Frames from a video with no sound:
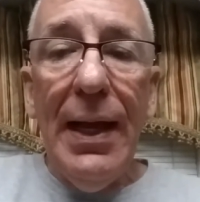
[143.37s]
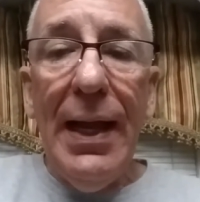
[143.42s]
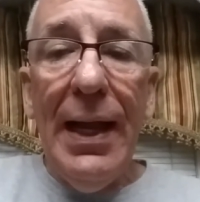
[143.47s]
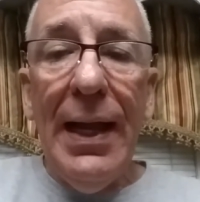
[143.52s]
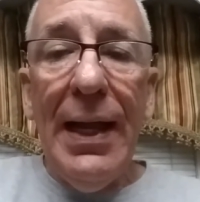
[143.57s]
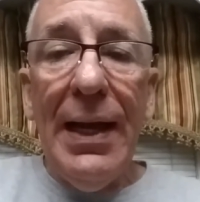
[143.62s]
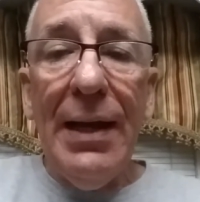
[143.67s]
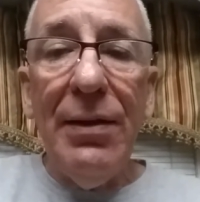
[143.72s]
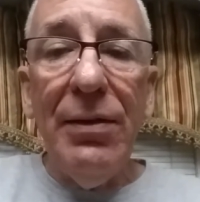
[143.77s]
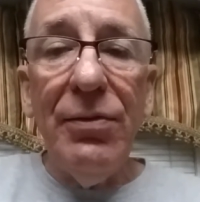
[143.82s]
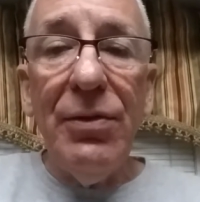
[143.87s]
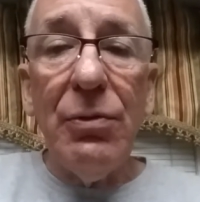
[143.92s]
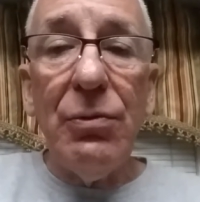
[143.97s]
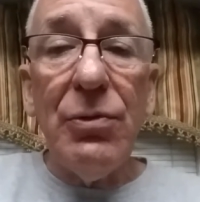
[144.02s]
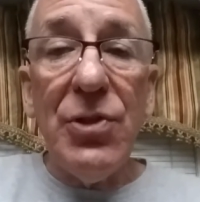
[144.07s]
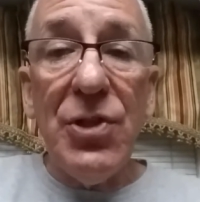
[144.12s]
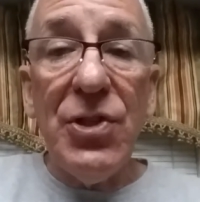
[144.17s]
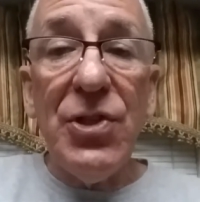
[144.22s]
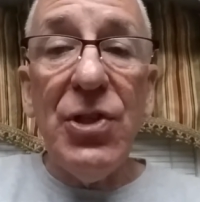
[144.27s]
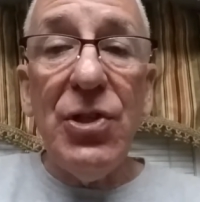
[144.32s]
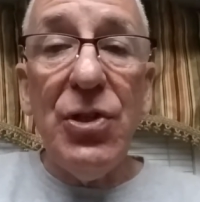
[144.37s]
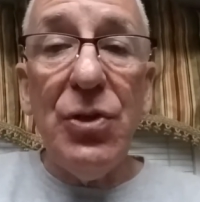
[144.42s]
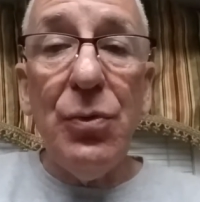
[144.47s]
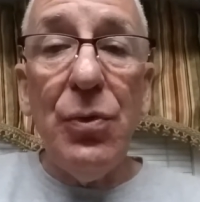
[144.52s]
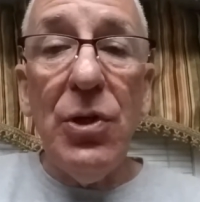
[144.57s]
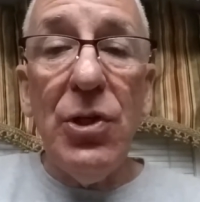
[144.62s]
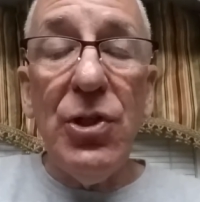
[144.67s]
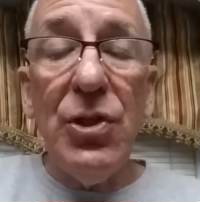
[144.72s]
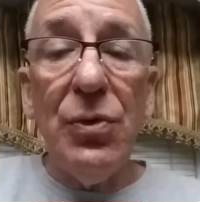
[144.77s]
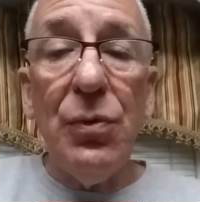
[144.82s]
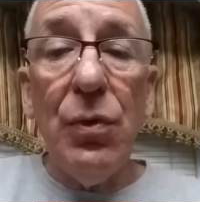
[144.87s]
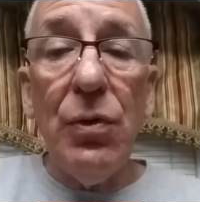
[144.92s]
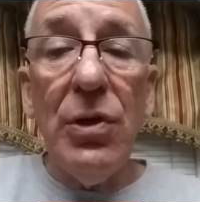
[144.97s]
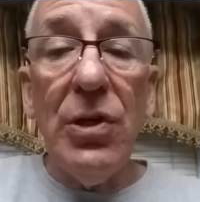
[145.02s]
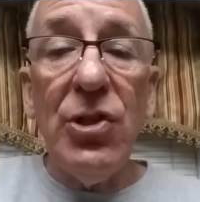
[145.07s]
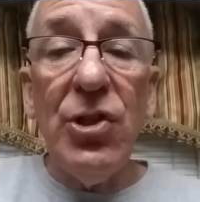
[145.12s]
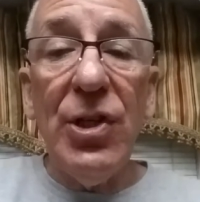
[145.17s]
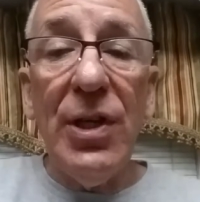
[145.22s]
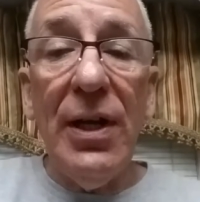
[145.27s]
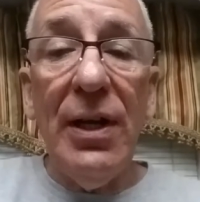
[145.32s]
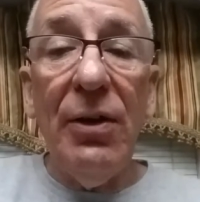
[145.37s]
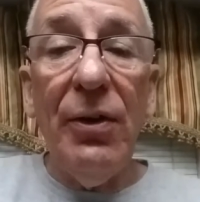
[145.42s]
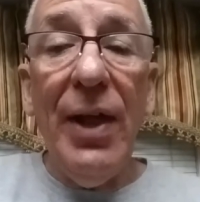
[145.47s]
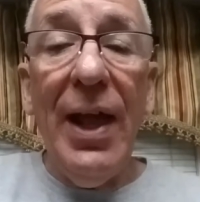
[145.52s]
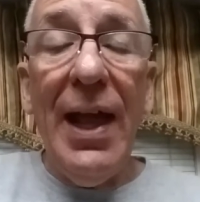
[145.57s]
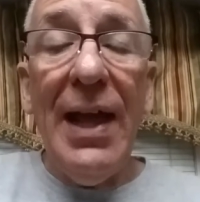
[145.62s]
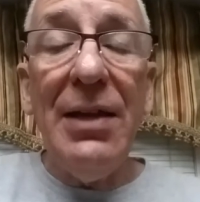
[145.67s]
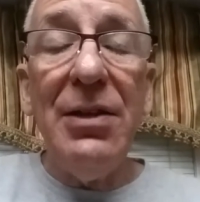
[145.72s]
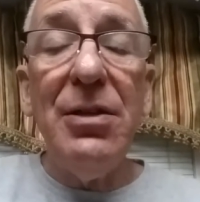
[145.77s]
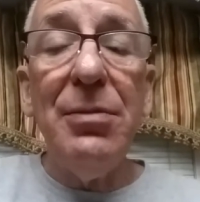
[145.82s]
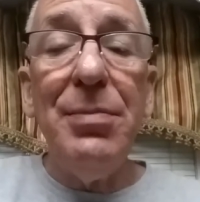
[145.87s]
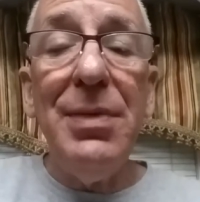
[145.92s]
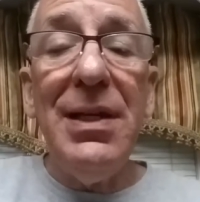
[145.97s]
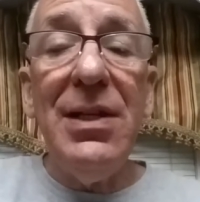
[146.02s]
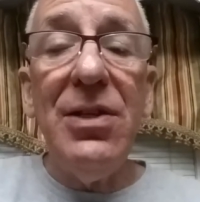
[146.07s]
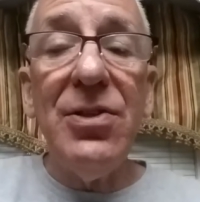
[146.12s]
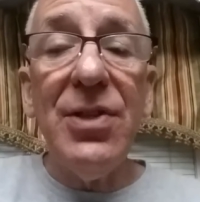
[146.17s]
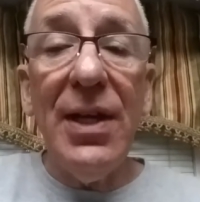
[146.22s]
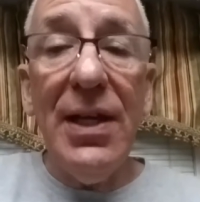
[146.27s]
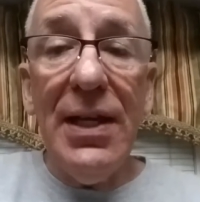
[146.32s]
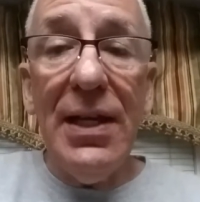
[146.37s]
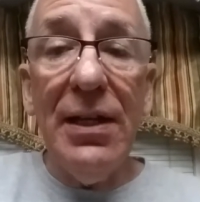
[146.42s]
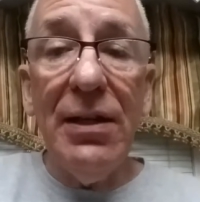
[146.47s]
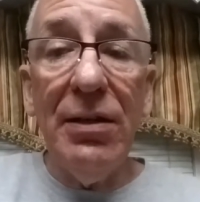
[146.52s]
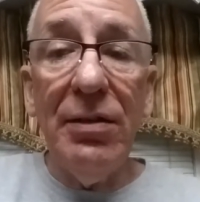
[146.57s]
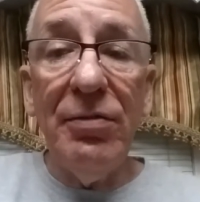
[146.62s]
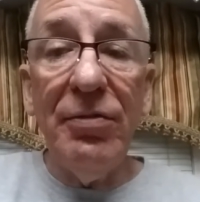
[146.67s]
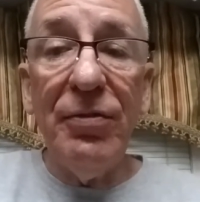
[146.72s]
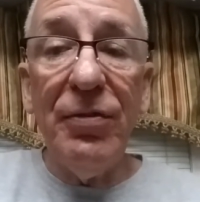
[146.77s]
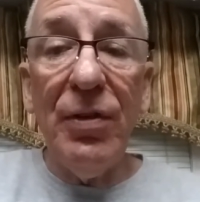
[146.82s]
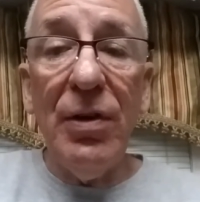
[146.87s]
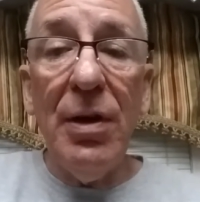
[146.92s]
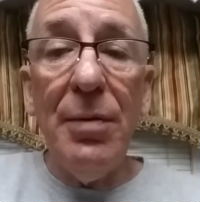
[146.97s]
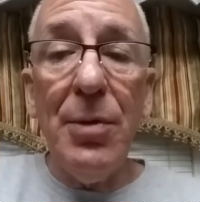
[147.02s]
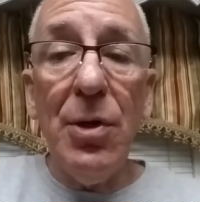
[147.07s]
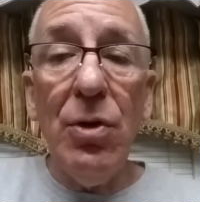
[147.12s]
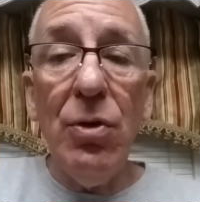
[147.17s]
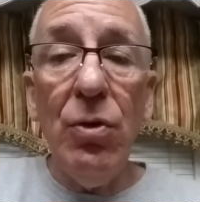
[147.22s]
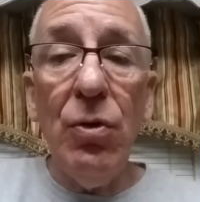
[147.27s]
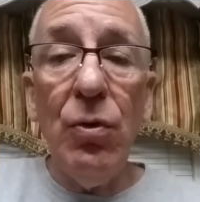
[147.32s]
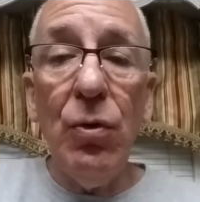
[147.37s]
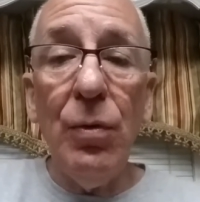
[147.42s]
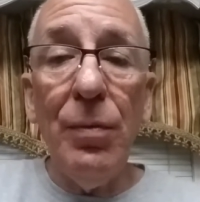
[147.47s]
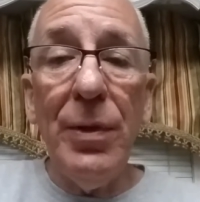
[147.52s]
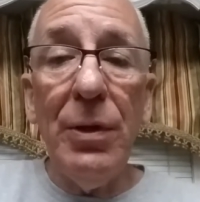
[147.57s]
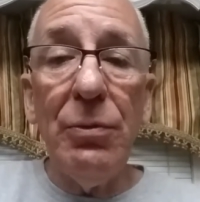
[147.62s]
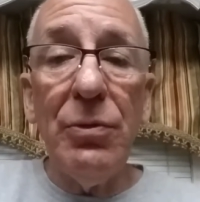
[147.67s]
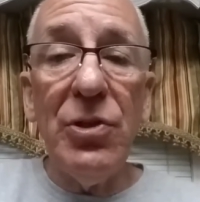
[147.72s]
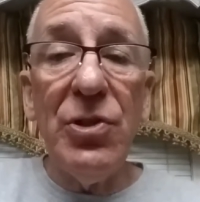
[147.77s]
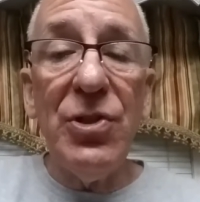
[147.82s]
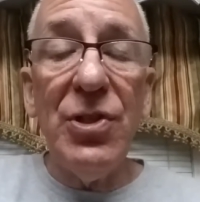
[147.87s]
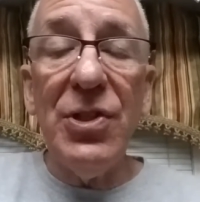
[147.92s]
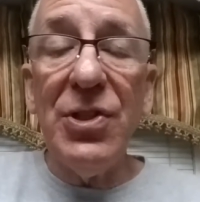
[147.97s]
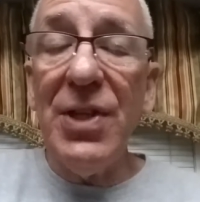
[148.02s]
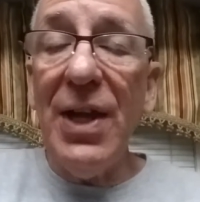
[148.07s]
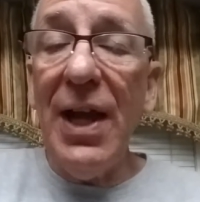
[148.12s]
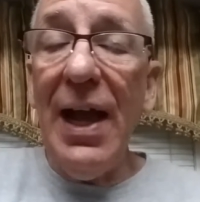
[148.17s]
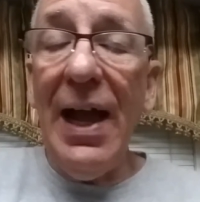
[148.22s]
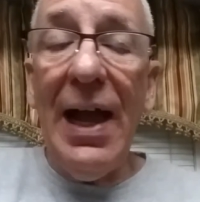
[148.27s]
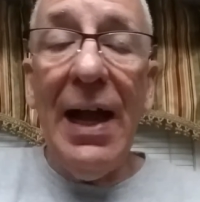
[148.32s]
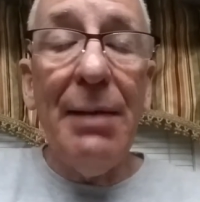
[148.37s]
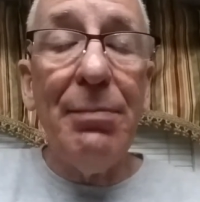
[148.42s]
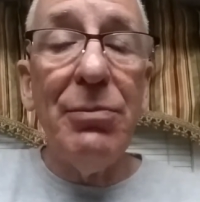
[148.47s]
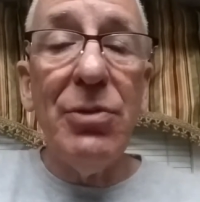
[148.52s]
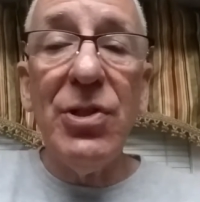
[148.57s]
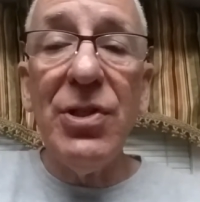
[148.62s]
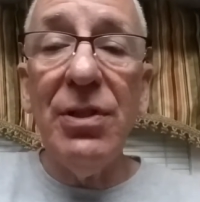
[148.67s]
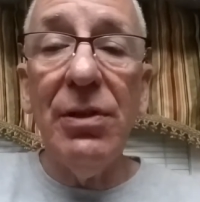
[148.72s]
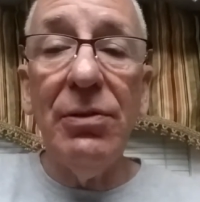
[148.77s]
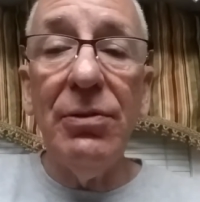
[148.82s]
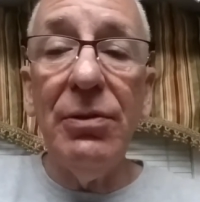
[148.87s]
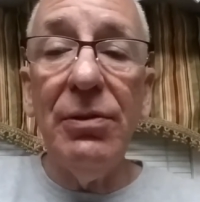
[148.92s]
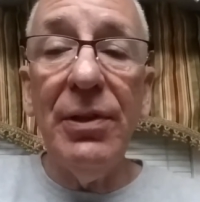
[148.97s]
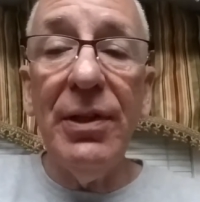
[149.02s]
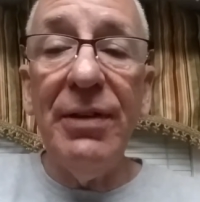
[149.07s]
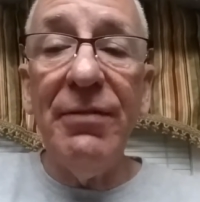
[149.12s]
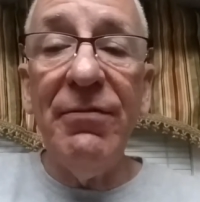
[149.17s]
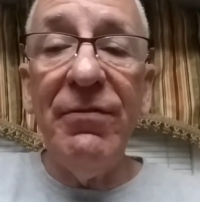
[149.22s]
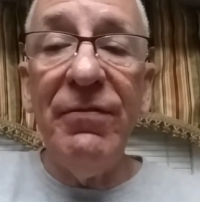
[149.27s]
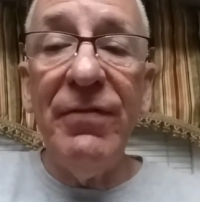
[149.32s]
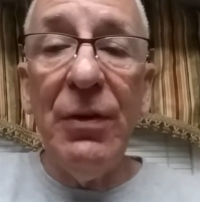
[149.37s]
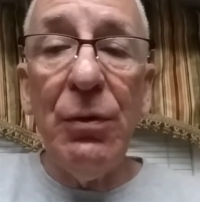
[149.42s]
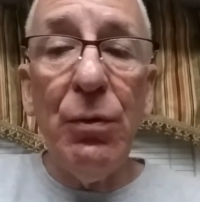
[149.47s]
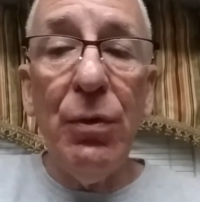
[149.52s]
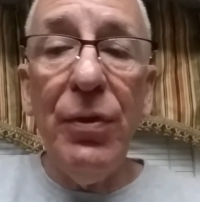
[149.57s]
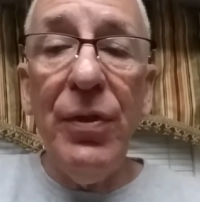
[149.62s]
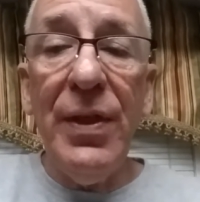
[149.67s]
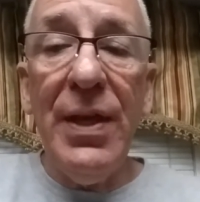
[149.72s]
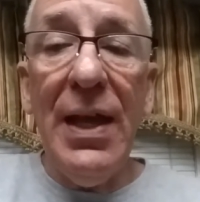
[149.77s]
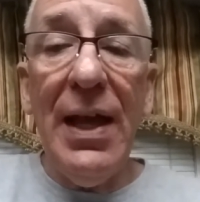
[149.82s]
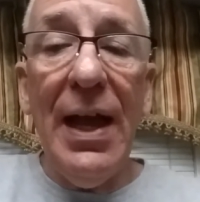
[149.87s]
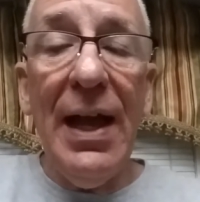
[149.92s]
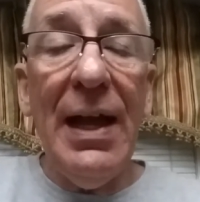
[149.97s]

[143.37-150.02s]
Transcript: and there was a situation where a child had to be taken from a home that was just absolutely filthy,